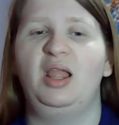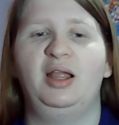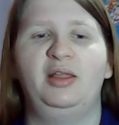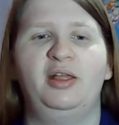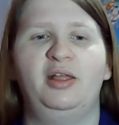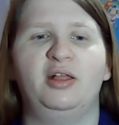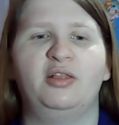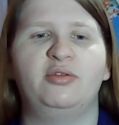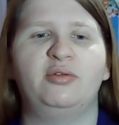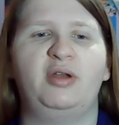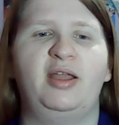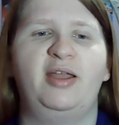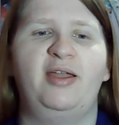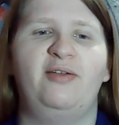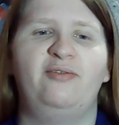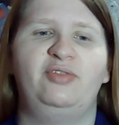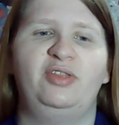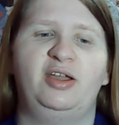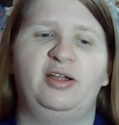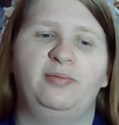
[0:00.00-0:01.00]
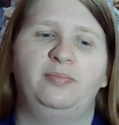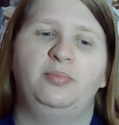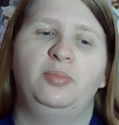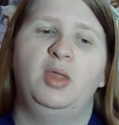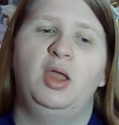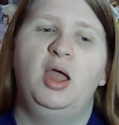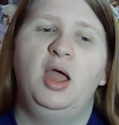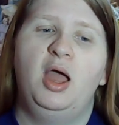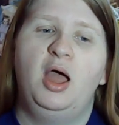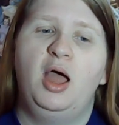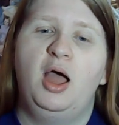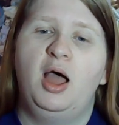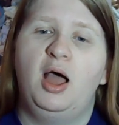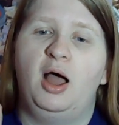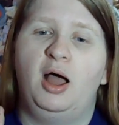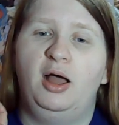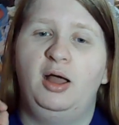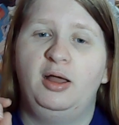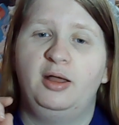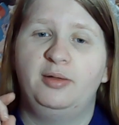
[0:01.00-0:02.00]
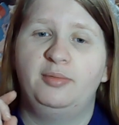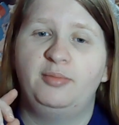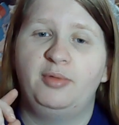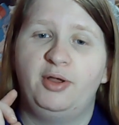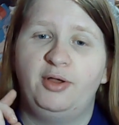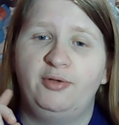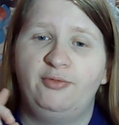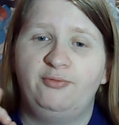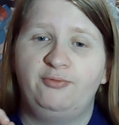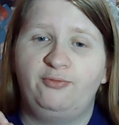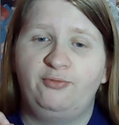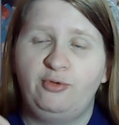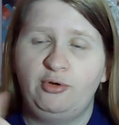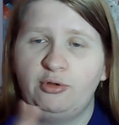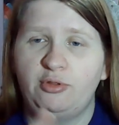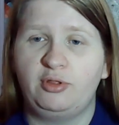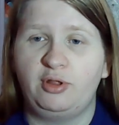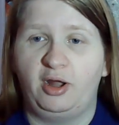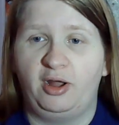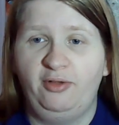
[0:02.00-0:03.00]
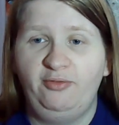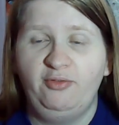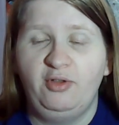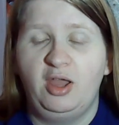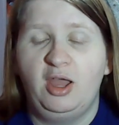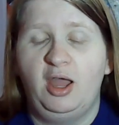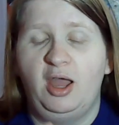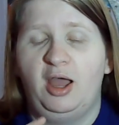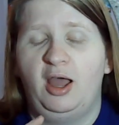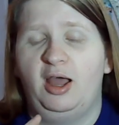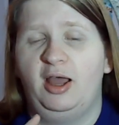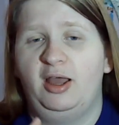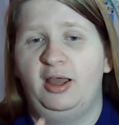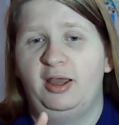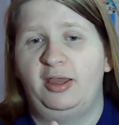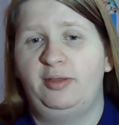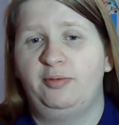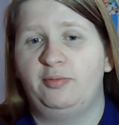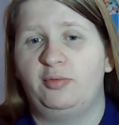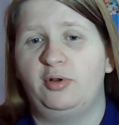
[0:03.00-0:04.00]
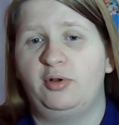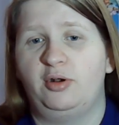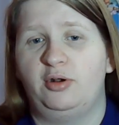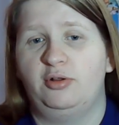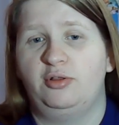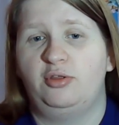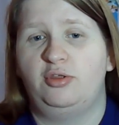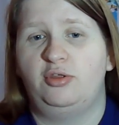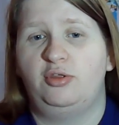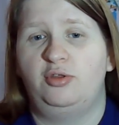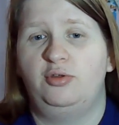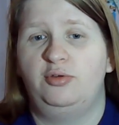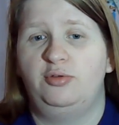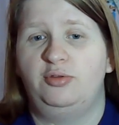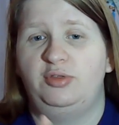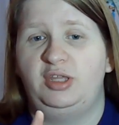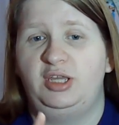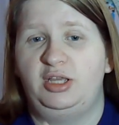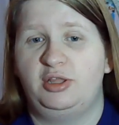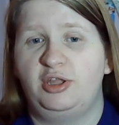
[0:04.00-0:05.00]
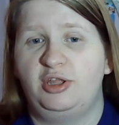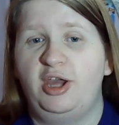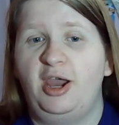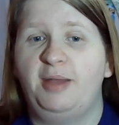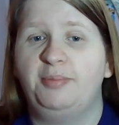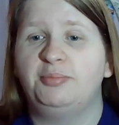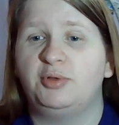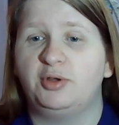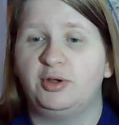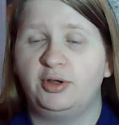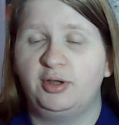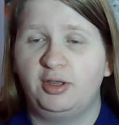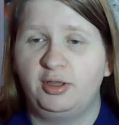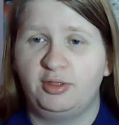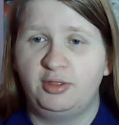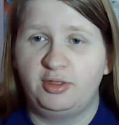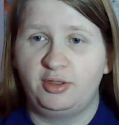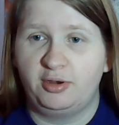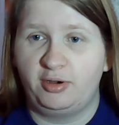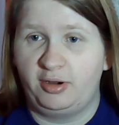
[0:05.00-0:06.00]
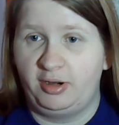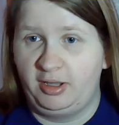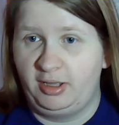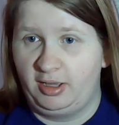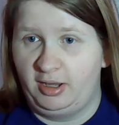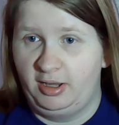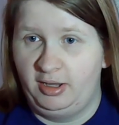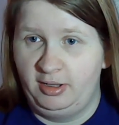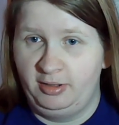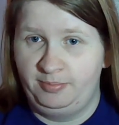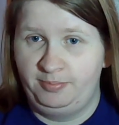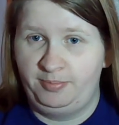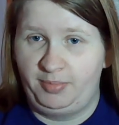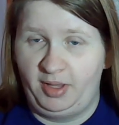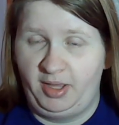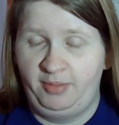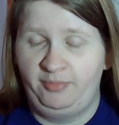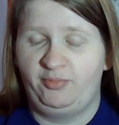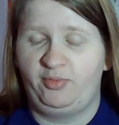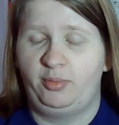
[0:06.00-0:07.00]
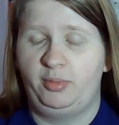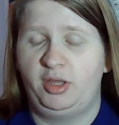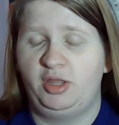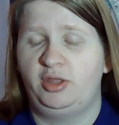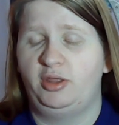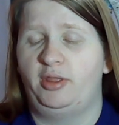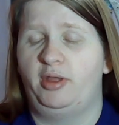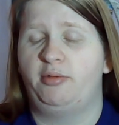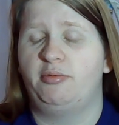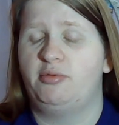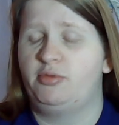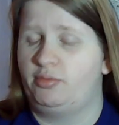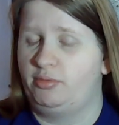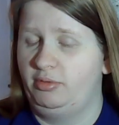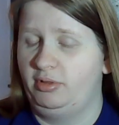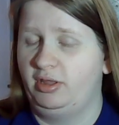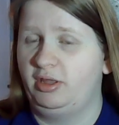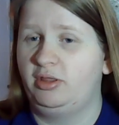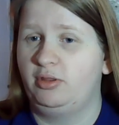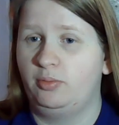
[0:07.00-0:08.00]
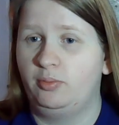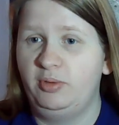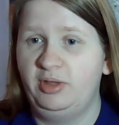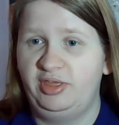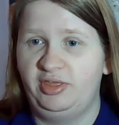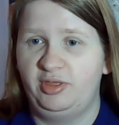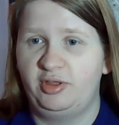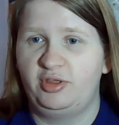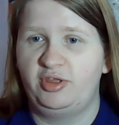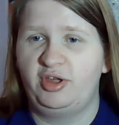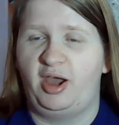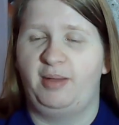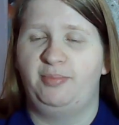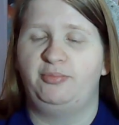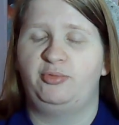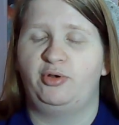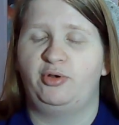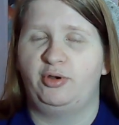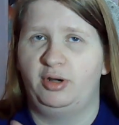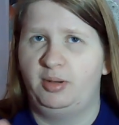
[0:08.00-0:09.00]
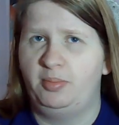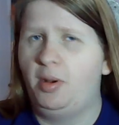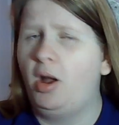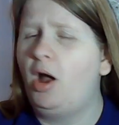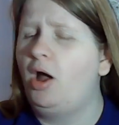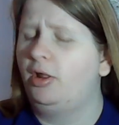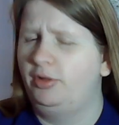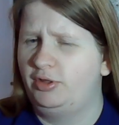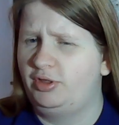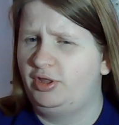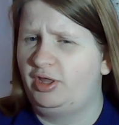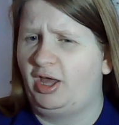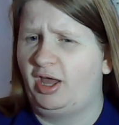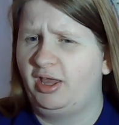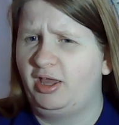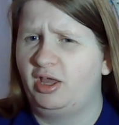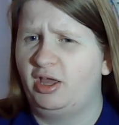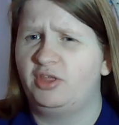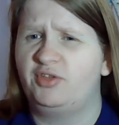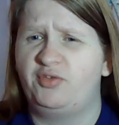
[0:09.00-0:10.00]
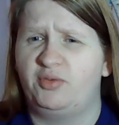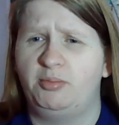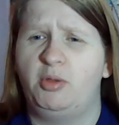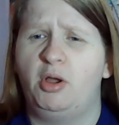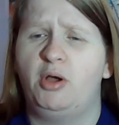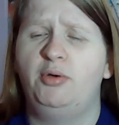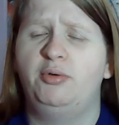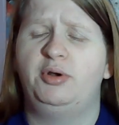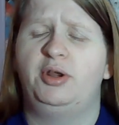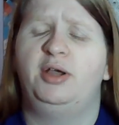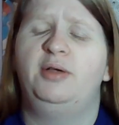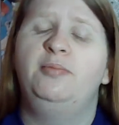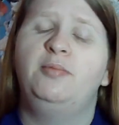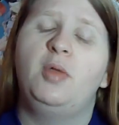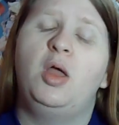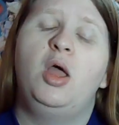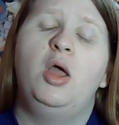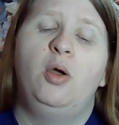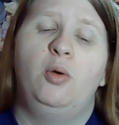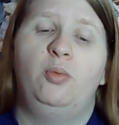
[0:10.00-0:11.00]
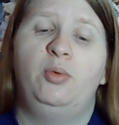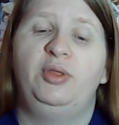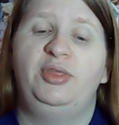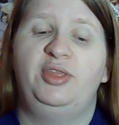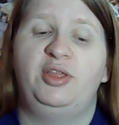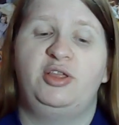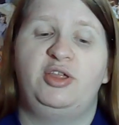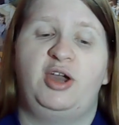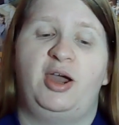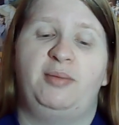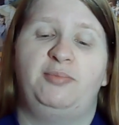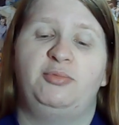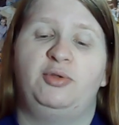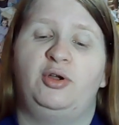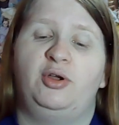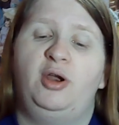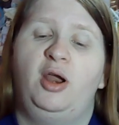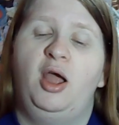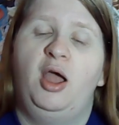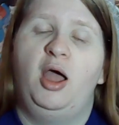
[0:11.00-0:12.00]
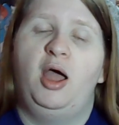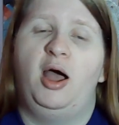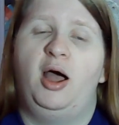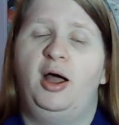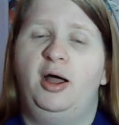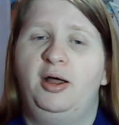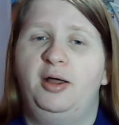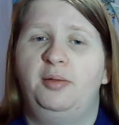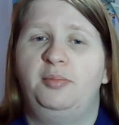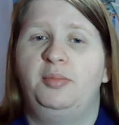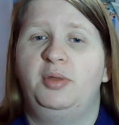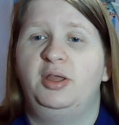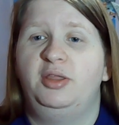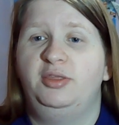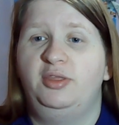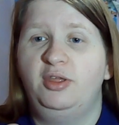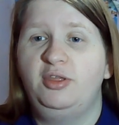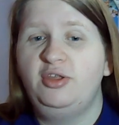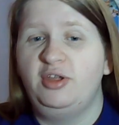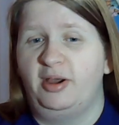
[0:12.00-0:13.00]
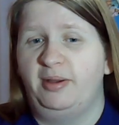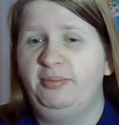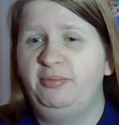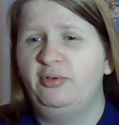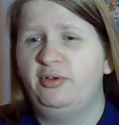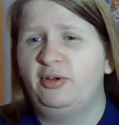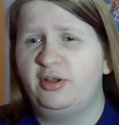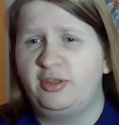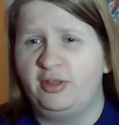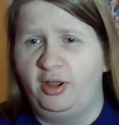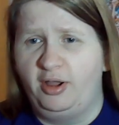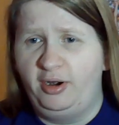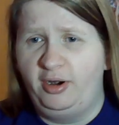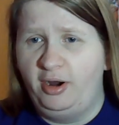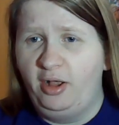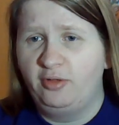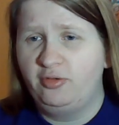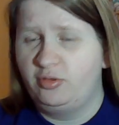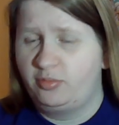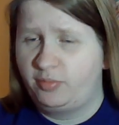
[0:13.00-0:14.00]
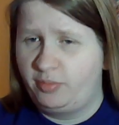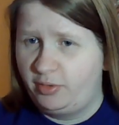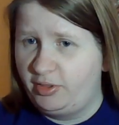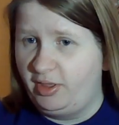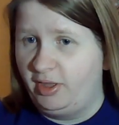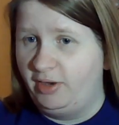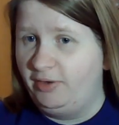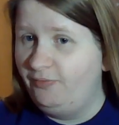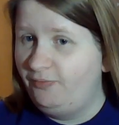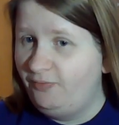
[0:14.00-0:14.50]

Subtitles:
that's what I have there. First off, in regards to the chapter, considering information that was released with the chapter, an apology, I guess, from Oda with the chapter, this chapter is not 100%